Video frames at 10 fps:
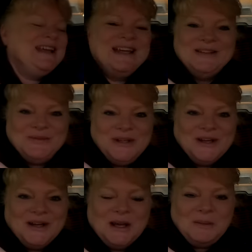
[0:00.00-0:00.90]
And we
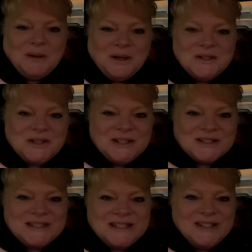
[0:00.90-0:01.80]
are Happy Heart
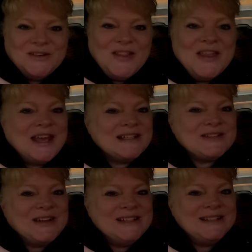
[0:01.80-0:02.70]
Treasures. See you on the
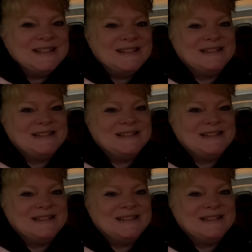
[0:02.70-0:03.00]
next one.